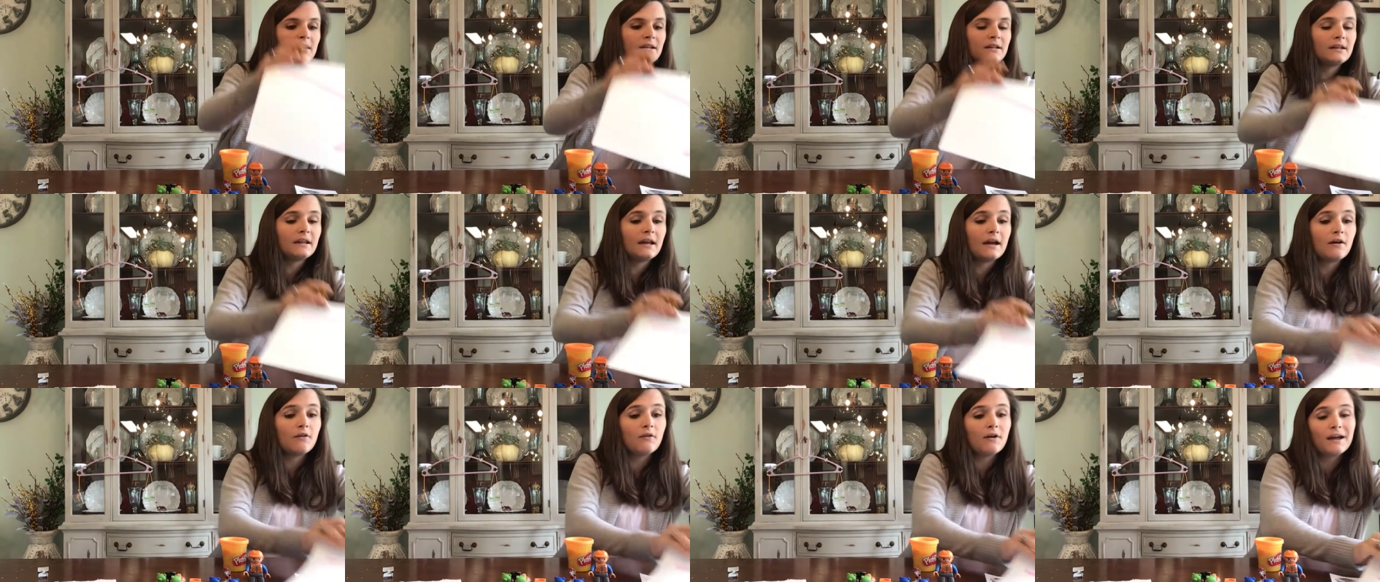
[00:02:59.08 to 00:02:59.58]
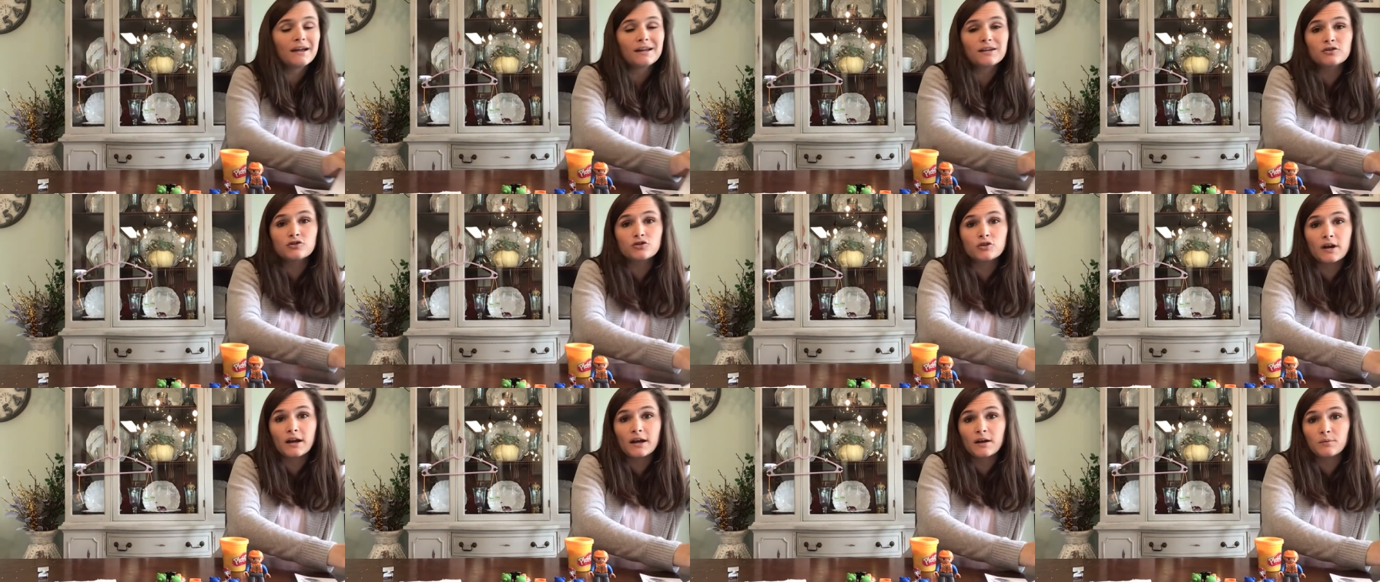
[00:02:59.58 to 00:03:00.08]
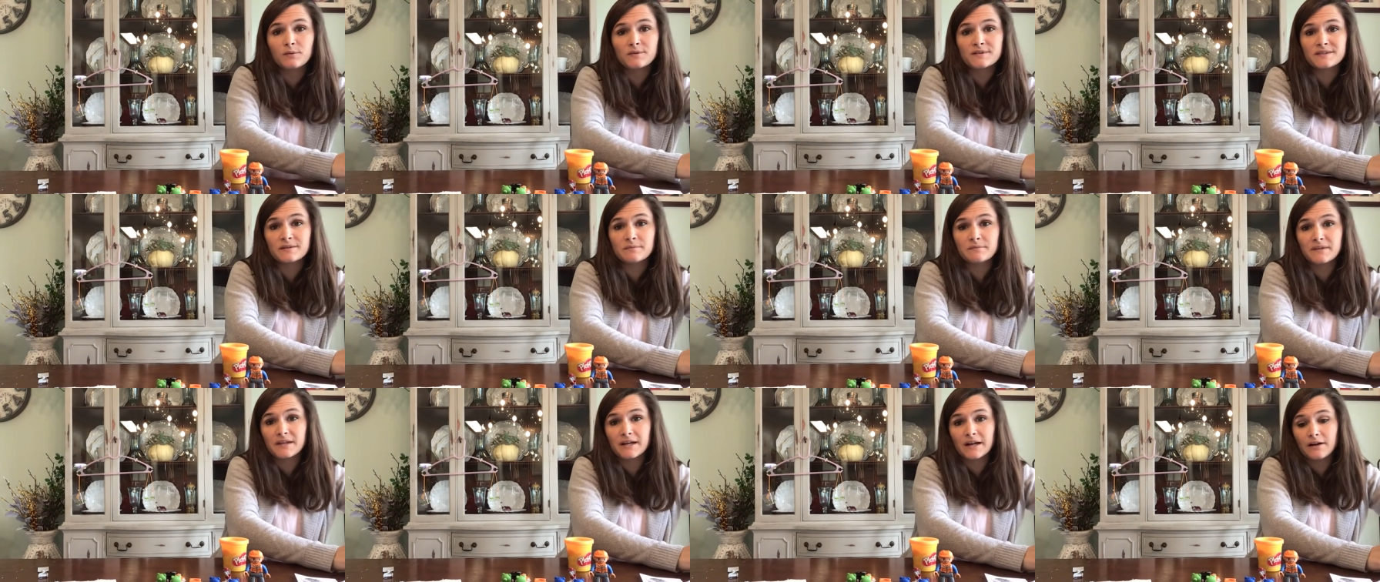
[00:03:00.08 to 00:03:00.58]
Now I can try it with
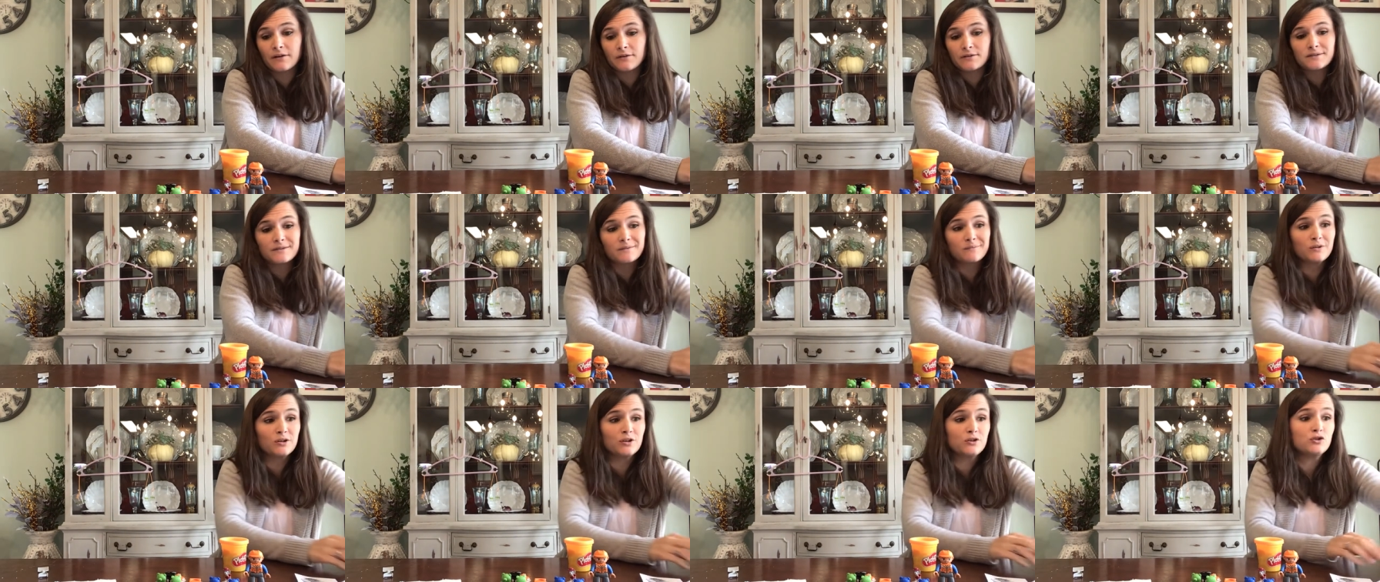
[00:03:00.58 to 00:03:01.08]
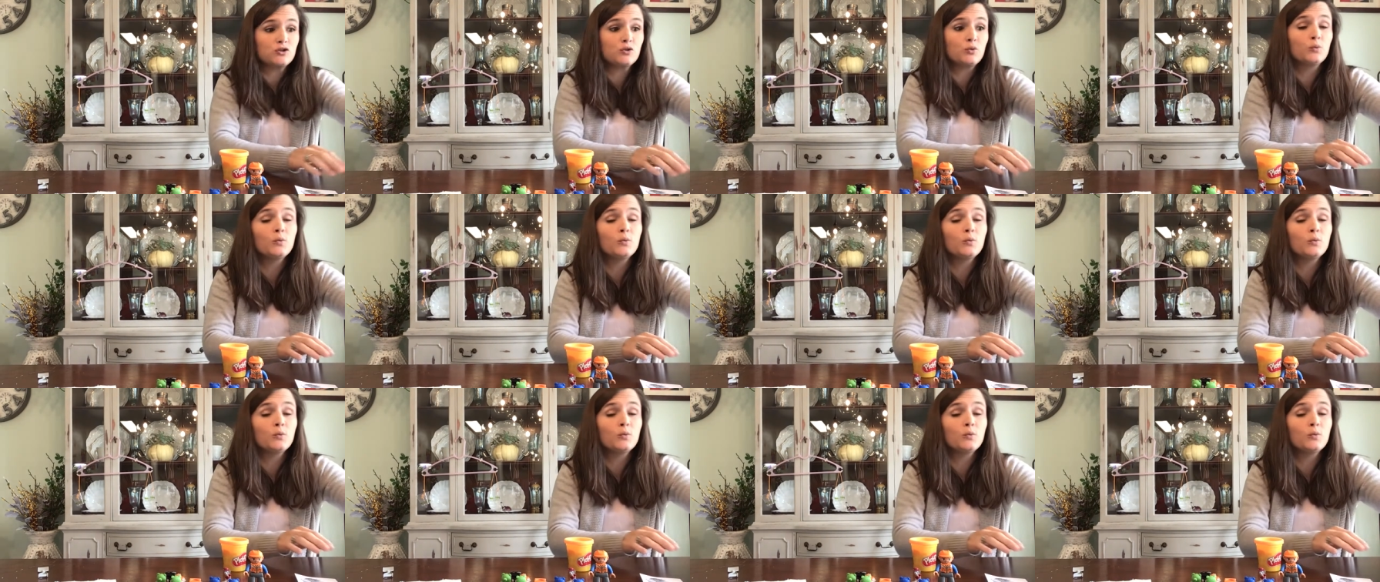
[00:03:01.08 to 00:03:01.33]
something else. I'm going to do